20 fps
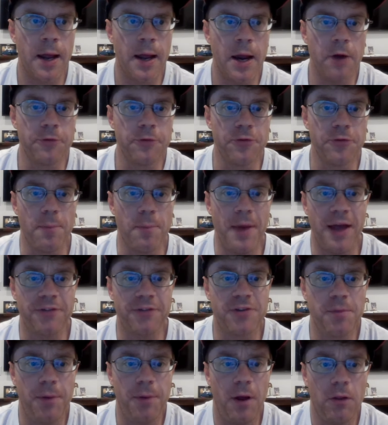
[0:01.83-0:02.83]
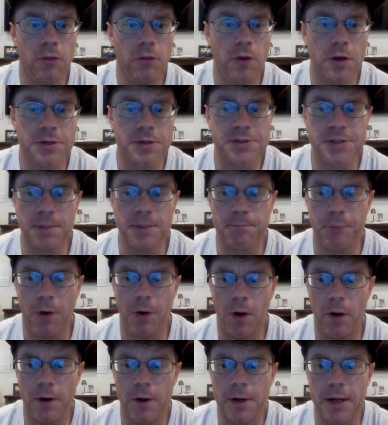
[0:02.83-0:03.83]
Arizona basketball looks the
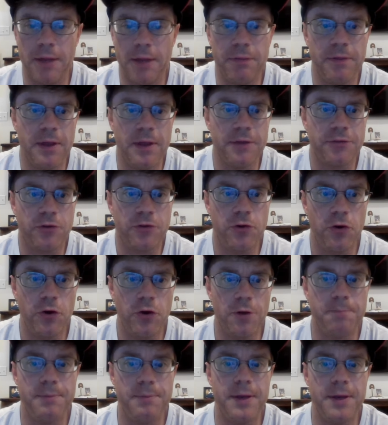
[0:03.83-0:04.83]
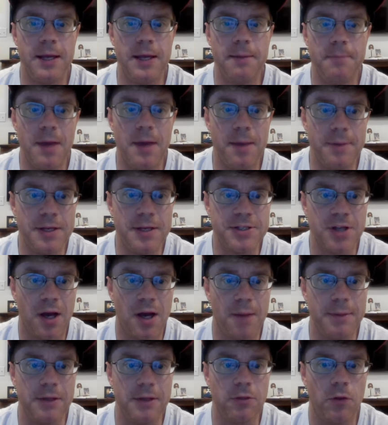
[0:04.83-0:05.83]
part, and this could be maybe
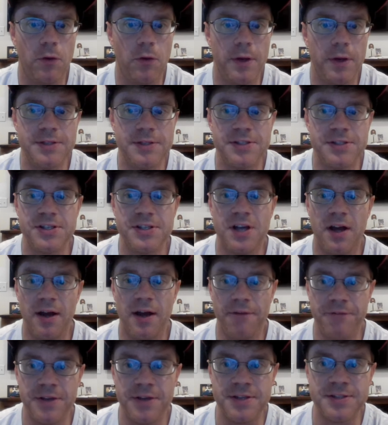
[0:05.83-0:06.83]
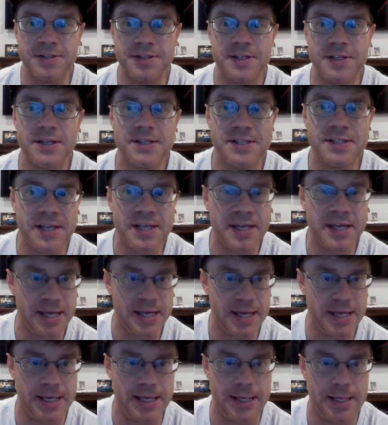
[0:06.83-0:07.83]
Tommy Lloyd's toughest
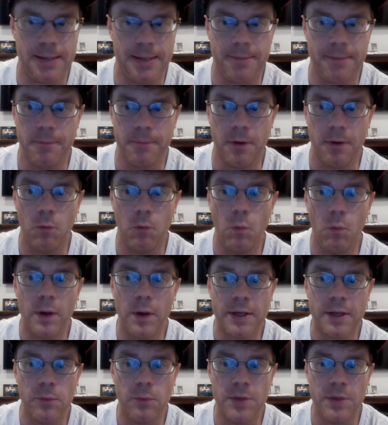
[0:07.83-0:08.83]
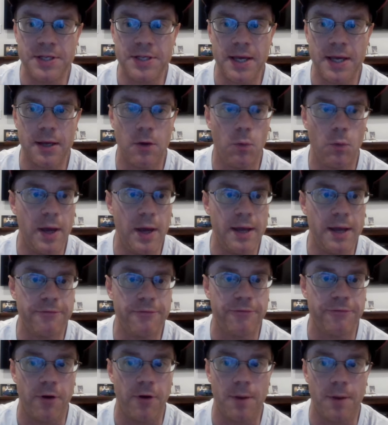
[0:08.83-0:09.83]
team. What can we take away
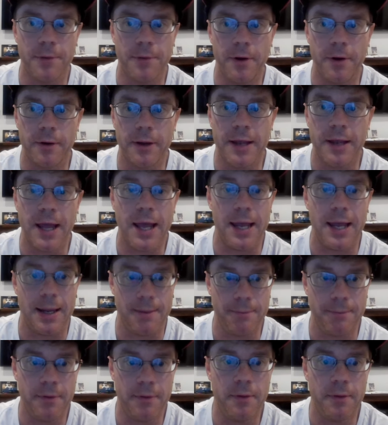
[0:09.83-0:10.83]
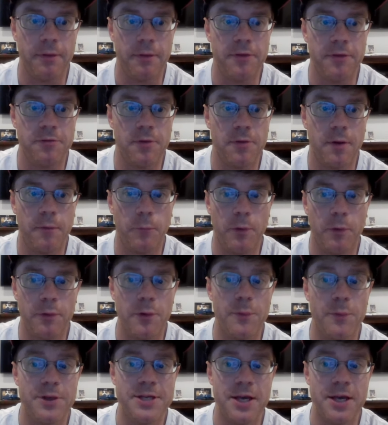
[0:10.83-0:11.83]
from their game? What
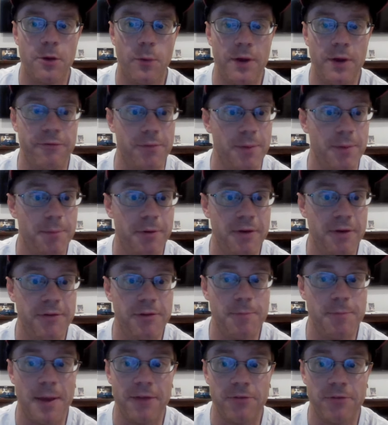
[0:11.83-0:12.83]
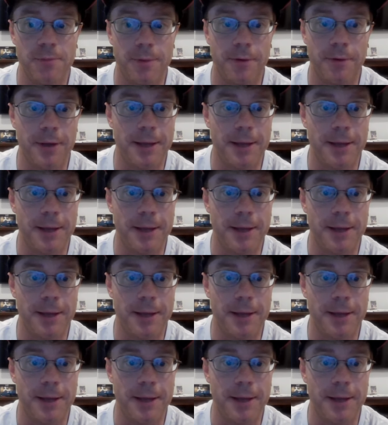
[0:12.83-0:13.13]
could we take away from their previous basketball